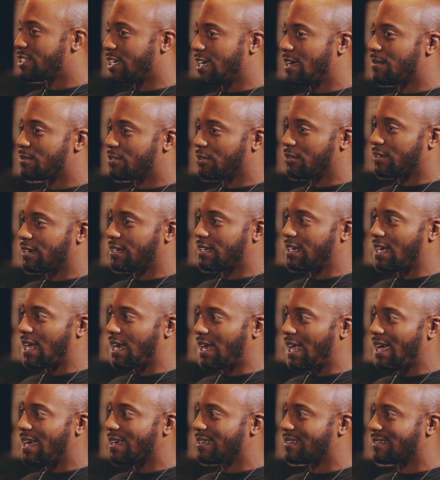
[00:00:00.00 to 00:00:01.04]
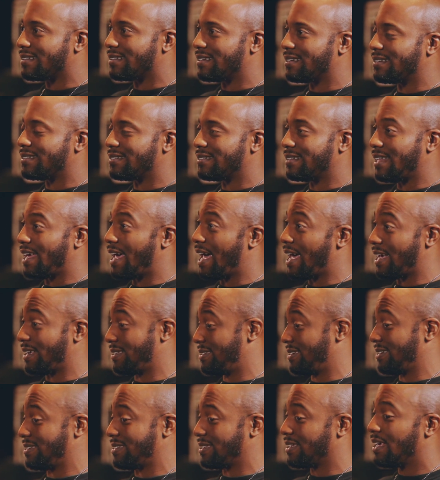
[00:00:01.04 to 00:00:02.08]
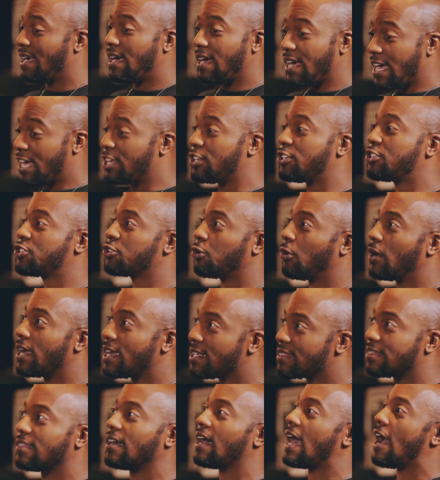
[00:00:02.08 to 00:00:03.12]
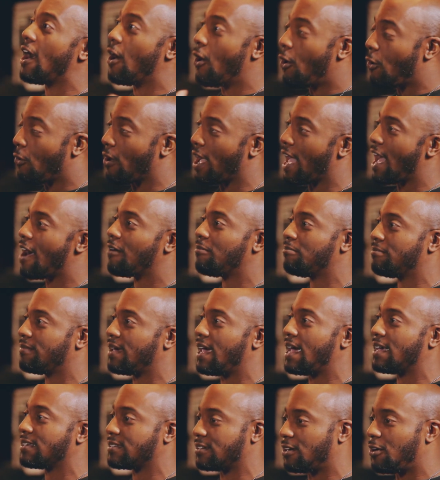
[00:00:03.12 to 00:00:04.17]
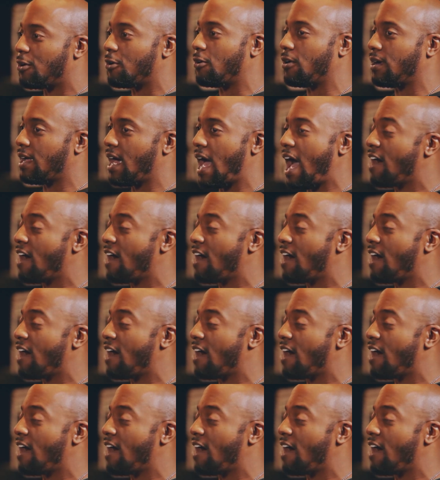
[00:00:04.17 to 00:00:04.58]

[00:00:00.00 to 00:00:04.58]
jams on there that I liked. As just enjoying the whole album as a whole.